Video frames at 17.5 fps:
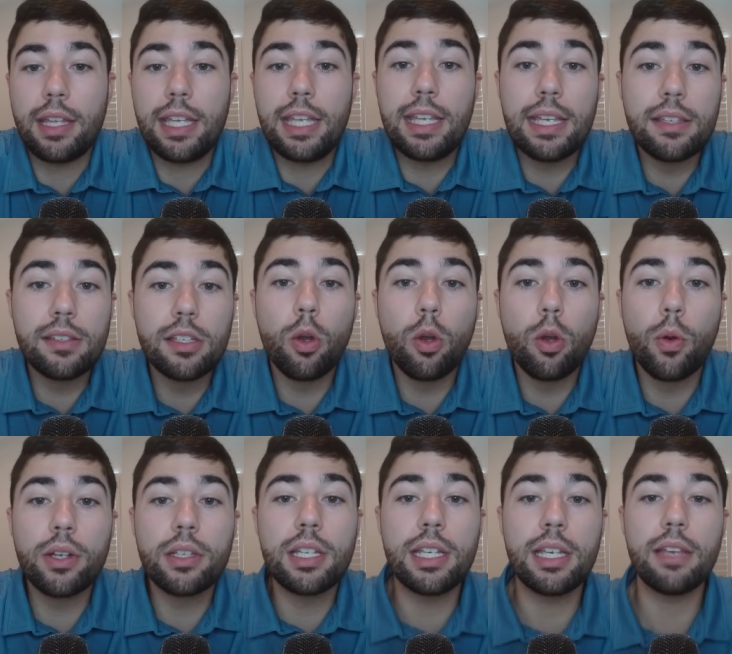He isn't
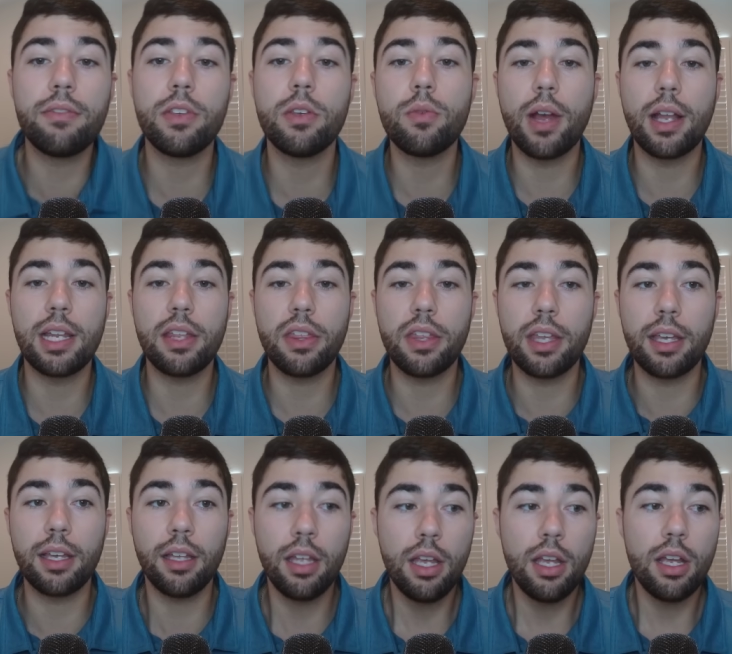going to give you anything